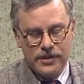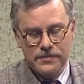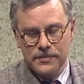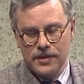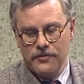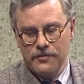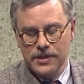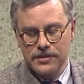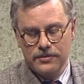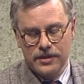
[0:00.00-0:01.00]

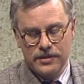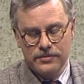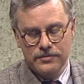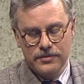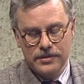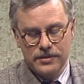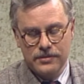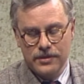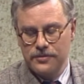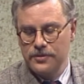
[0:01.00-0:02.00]
government's going to
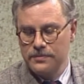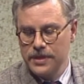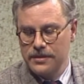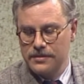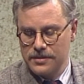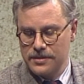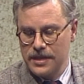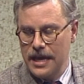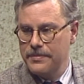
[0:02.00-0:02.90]
going to admit that this is